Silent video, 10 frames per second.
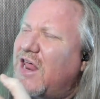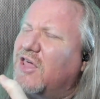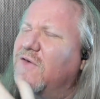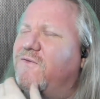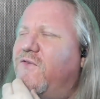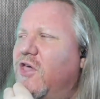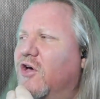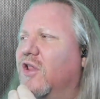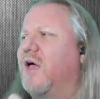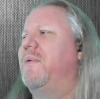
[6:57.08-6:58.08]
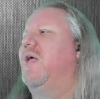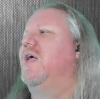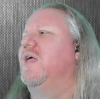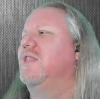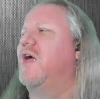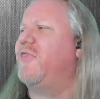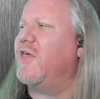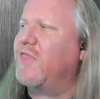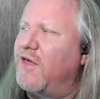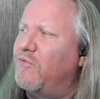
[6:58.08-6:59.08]
a good feel. I mean,
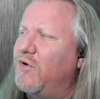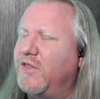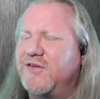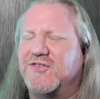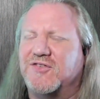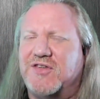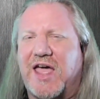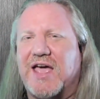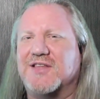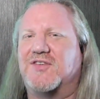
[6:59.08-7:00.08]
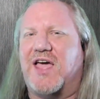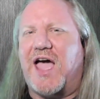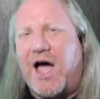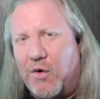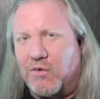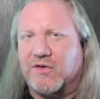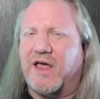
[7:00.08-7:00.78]
nothing that really stands out.